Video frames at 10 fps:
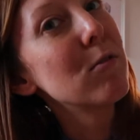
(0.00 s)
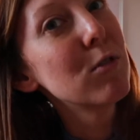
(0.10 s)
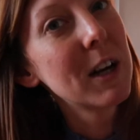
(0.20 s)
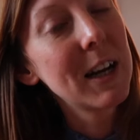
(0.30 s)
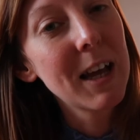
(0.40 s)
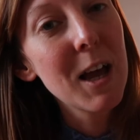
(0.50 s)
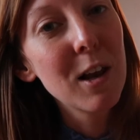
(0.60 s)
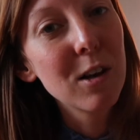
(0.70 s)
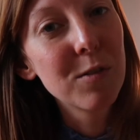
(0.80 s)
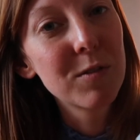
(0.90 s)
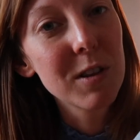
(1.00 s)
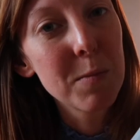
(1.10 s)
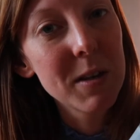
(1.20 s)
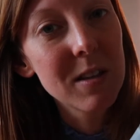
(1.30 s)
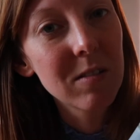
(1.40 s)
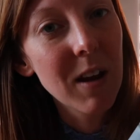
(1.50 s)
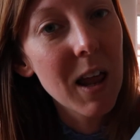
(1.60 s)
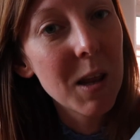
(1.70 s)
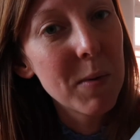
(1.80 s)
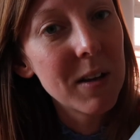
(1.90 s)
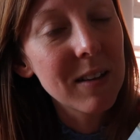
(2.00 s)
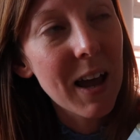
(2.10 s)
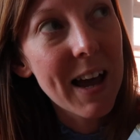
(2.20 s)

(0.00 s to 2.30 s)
really loved the mystery element.